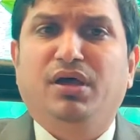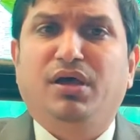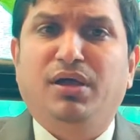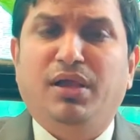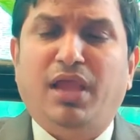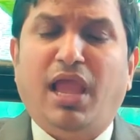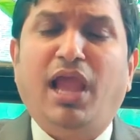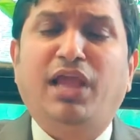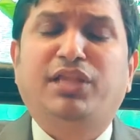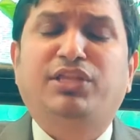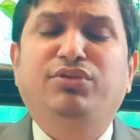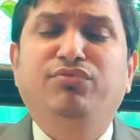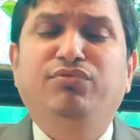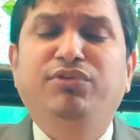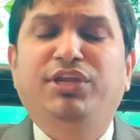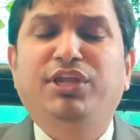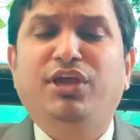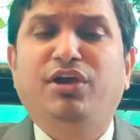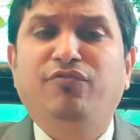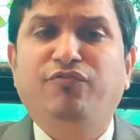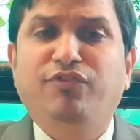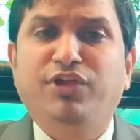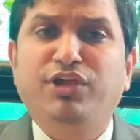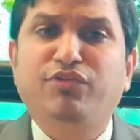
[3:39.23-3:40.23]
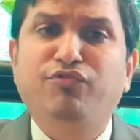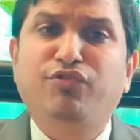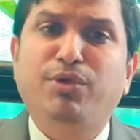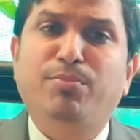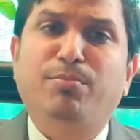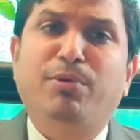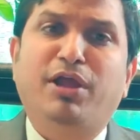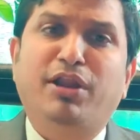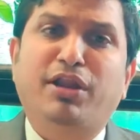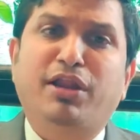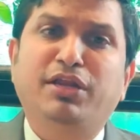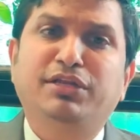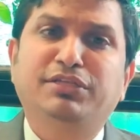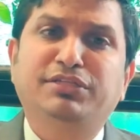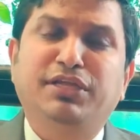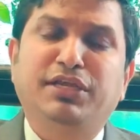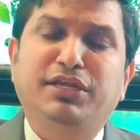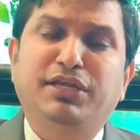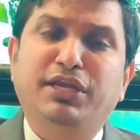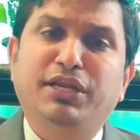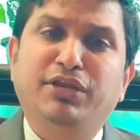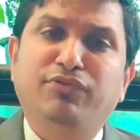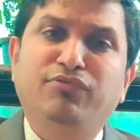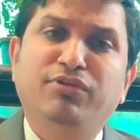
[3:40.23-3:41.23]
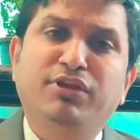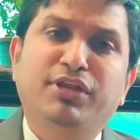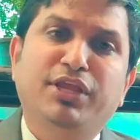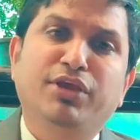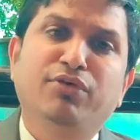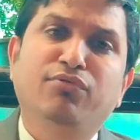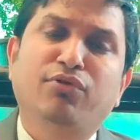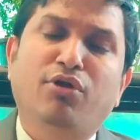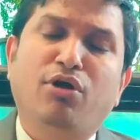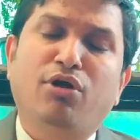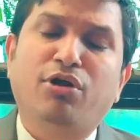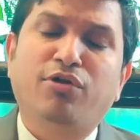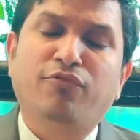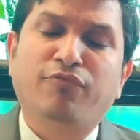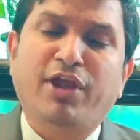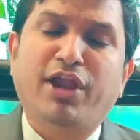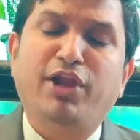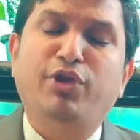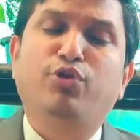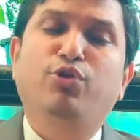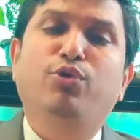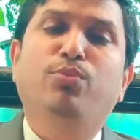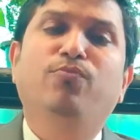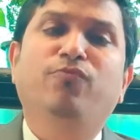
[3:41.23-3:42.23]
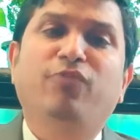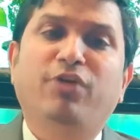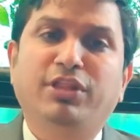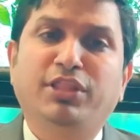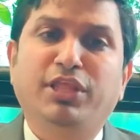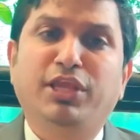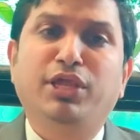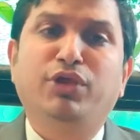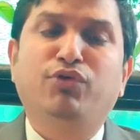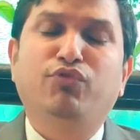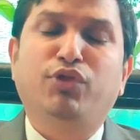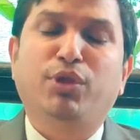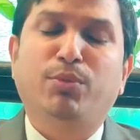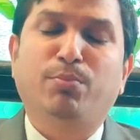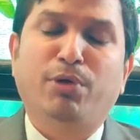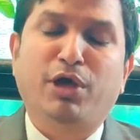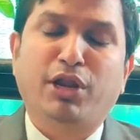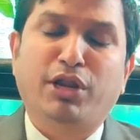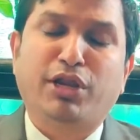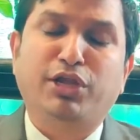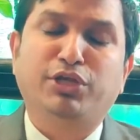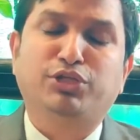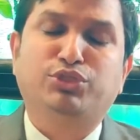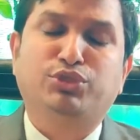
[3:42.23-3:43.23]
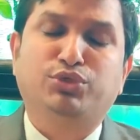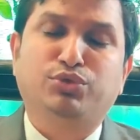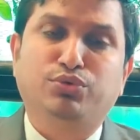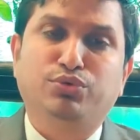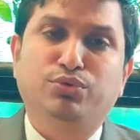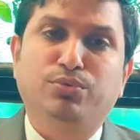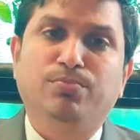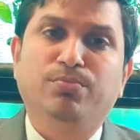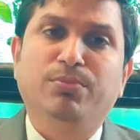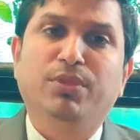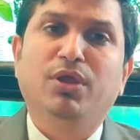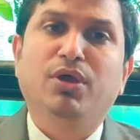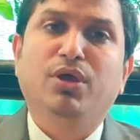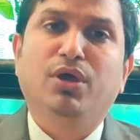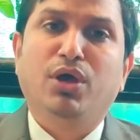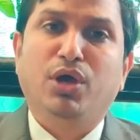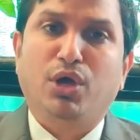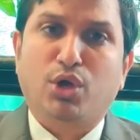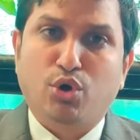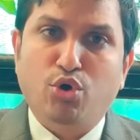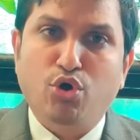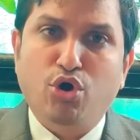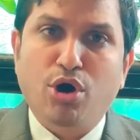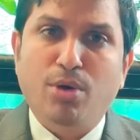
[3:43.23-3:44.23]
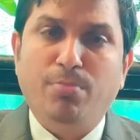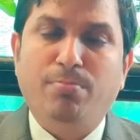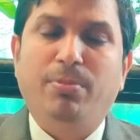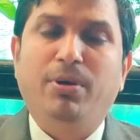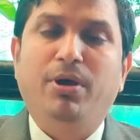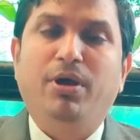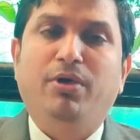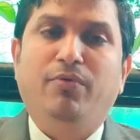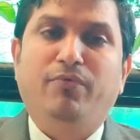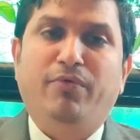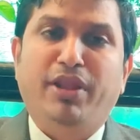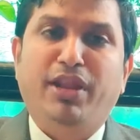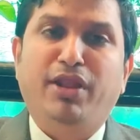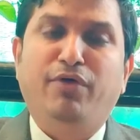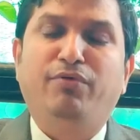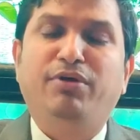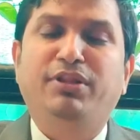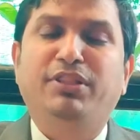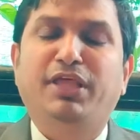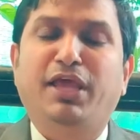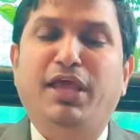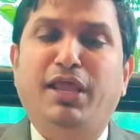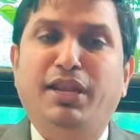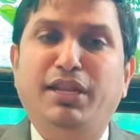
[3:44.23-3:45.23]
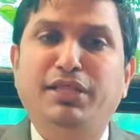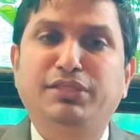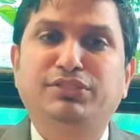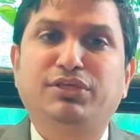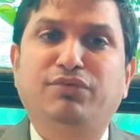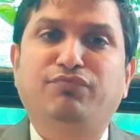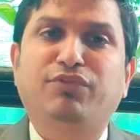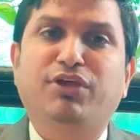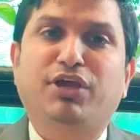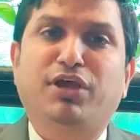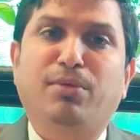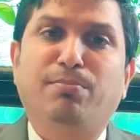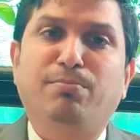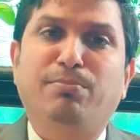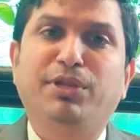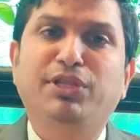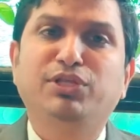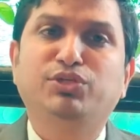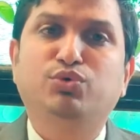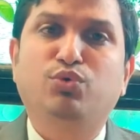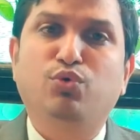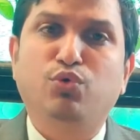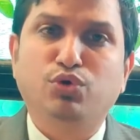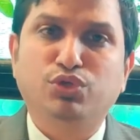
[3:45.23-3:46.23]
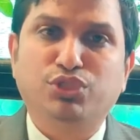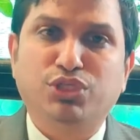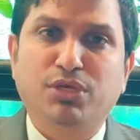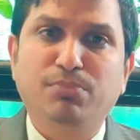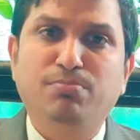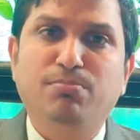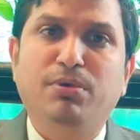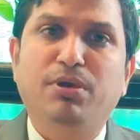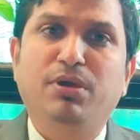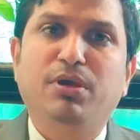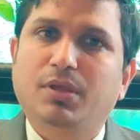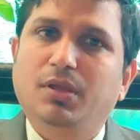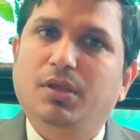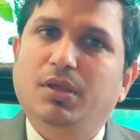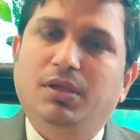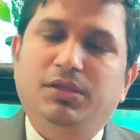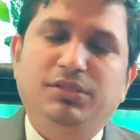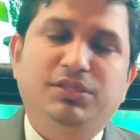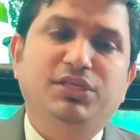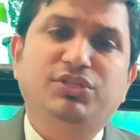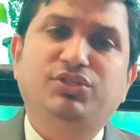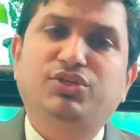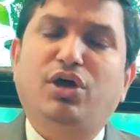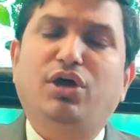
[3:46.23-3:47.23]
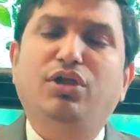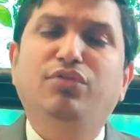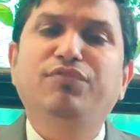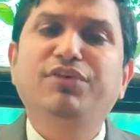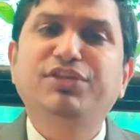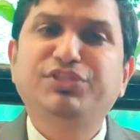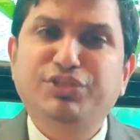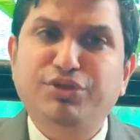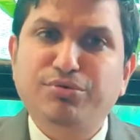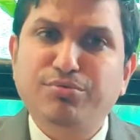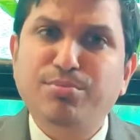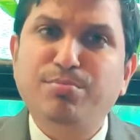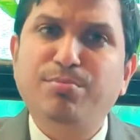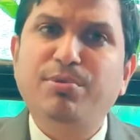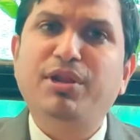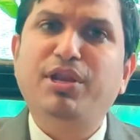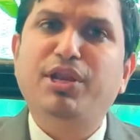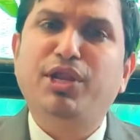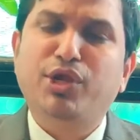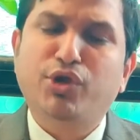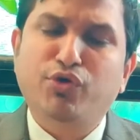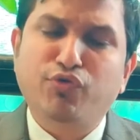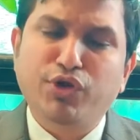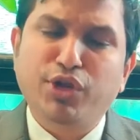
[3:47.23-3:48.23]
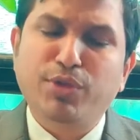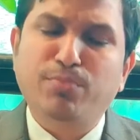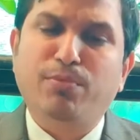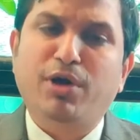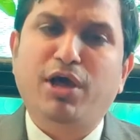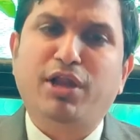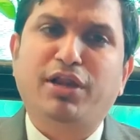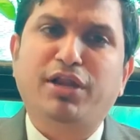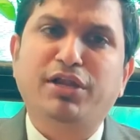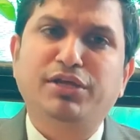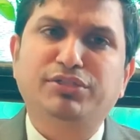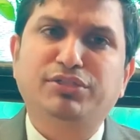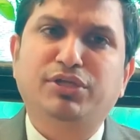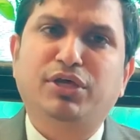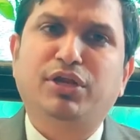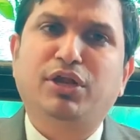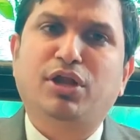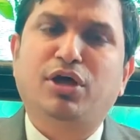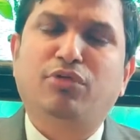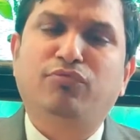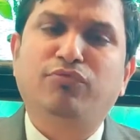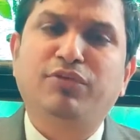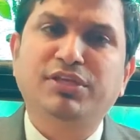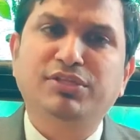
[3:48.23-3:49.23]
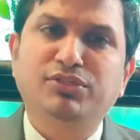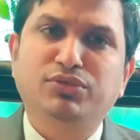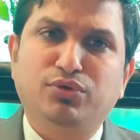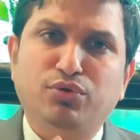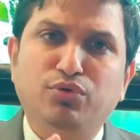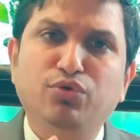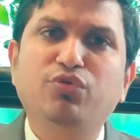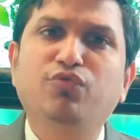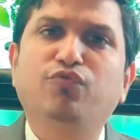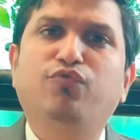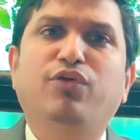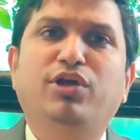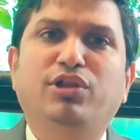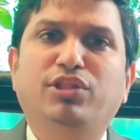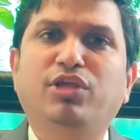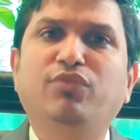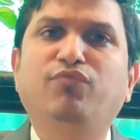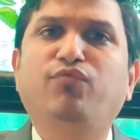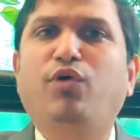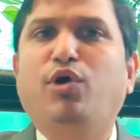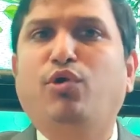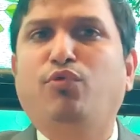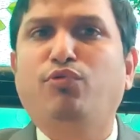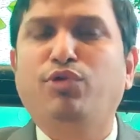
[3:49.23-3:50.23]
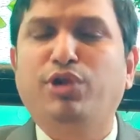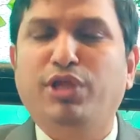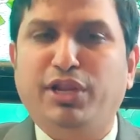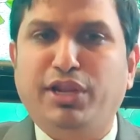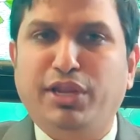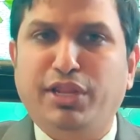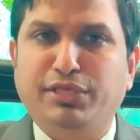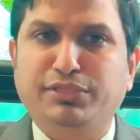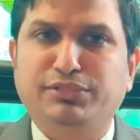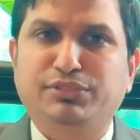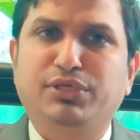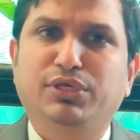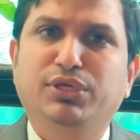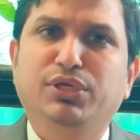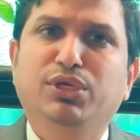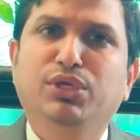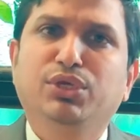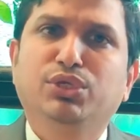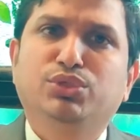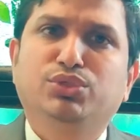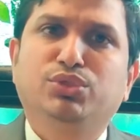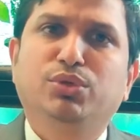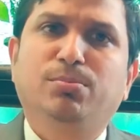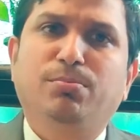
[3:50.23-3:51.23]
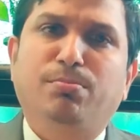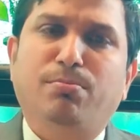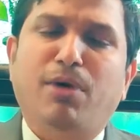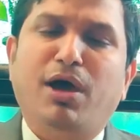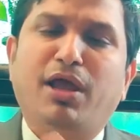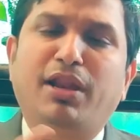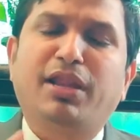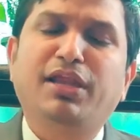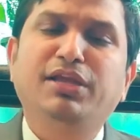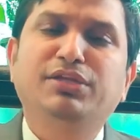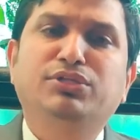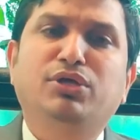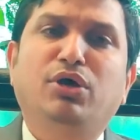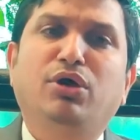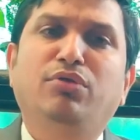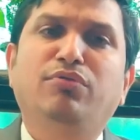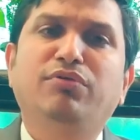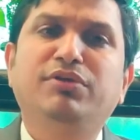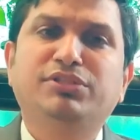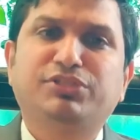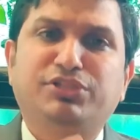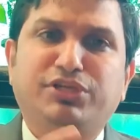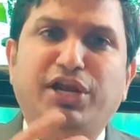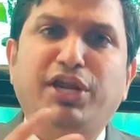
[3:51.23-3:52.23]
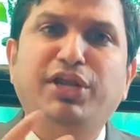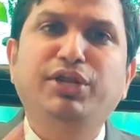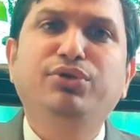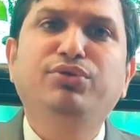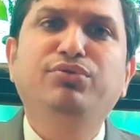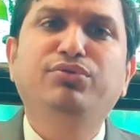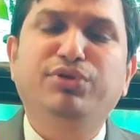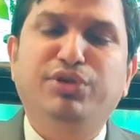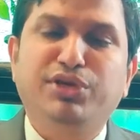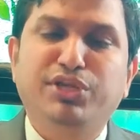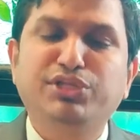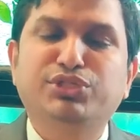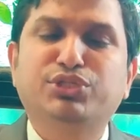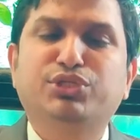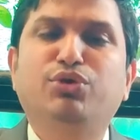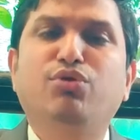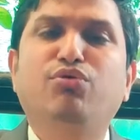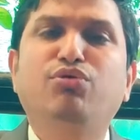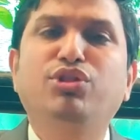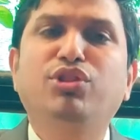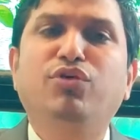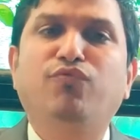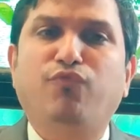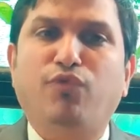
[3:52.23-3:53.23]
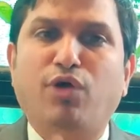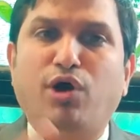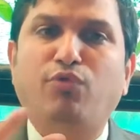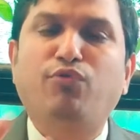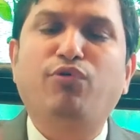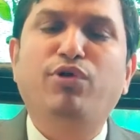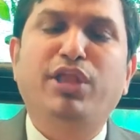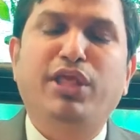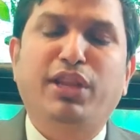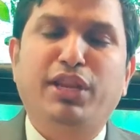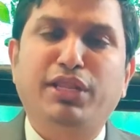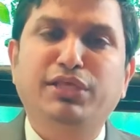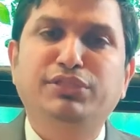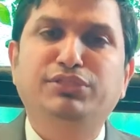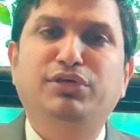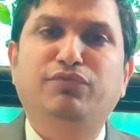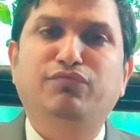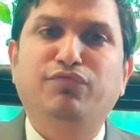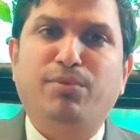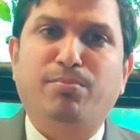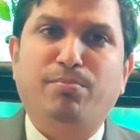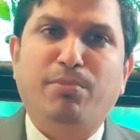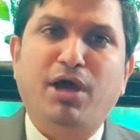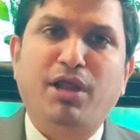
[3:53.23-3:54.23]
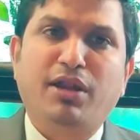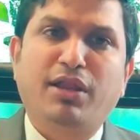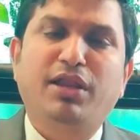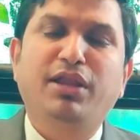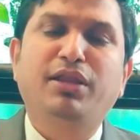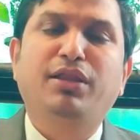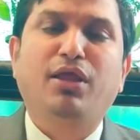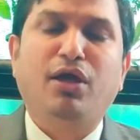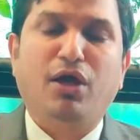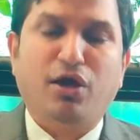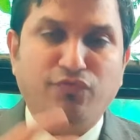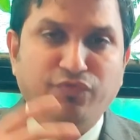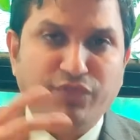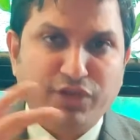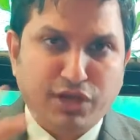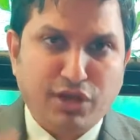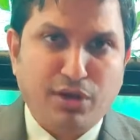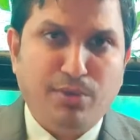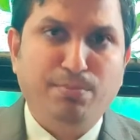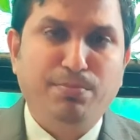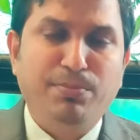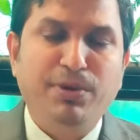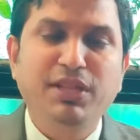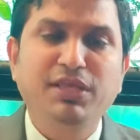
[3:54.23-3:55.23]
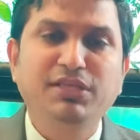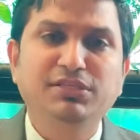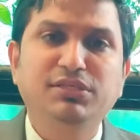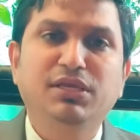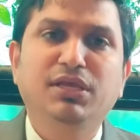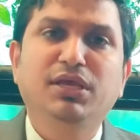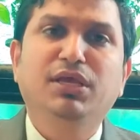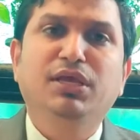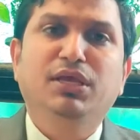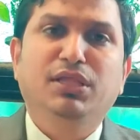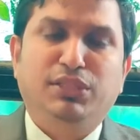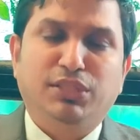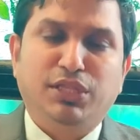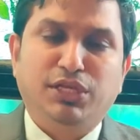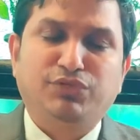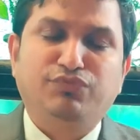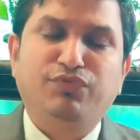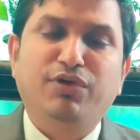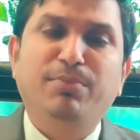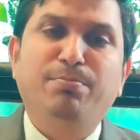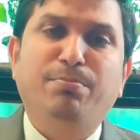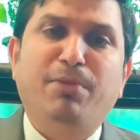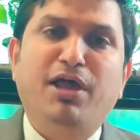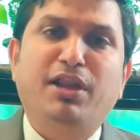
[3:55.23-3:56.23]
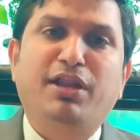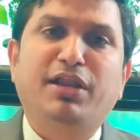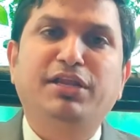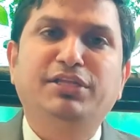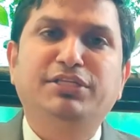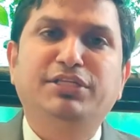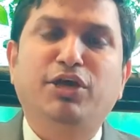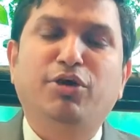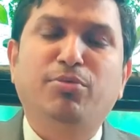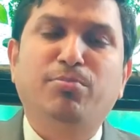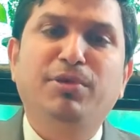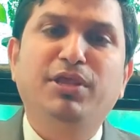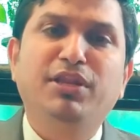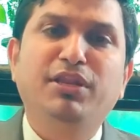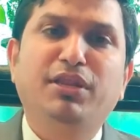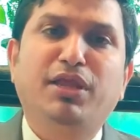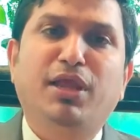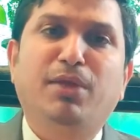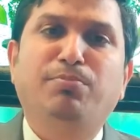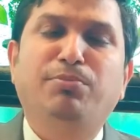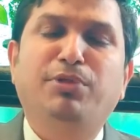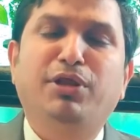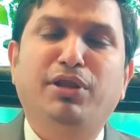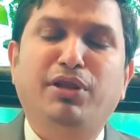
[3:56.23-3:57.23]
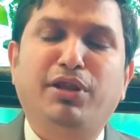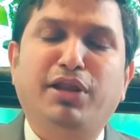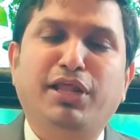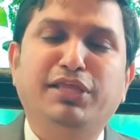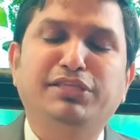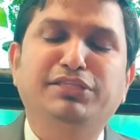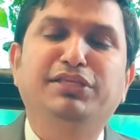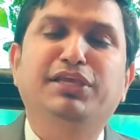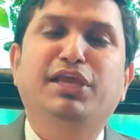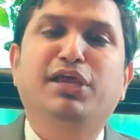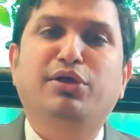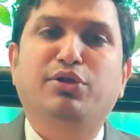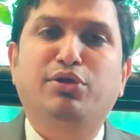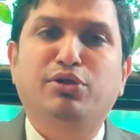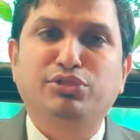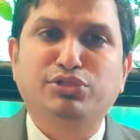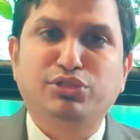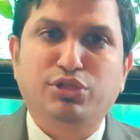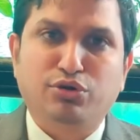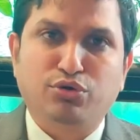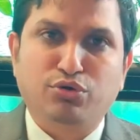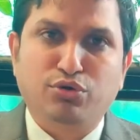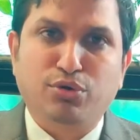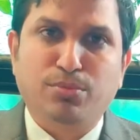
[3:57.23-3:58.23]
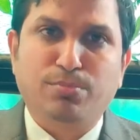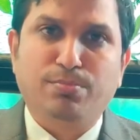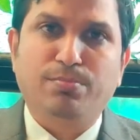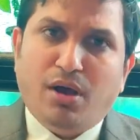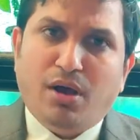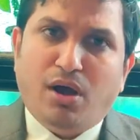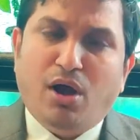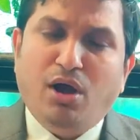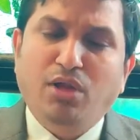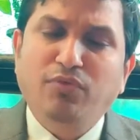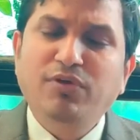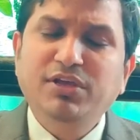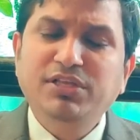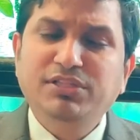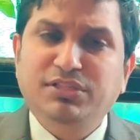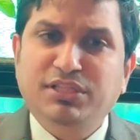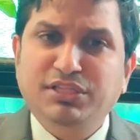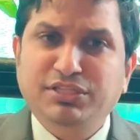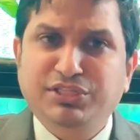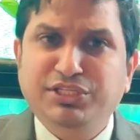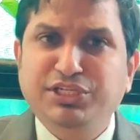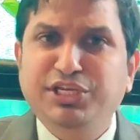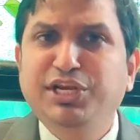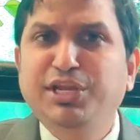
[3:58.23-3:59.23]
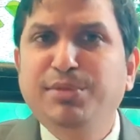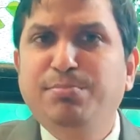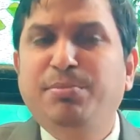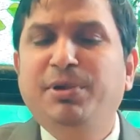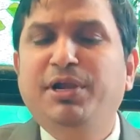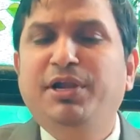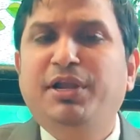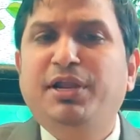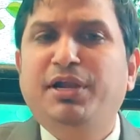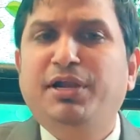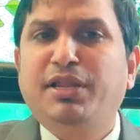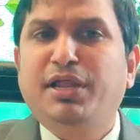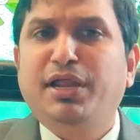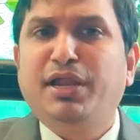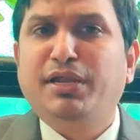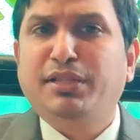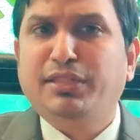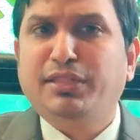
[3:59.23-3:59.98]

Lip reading: activity of equity markets, and it will give a lot of headroom for the equity markets to go up whenever the earnings of the companies goes up. Just always remember, equity markets are always look for the forward earnings. So markets always try to discount the forward earnings of the market of the companies. That's why markets have been kept on rising across the globe. Always the GDP data and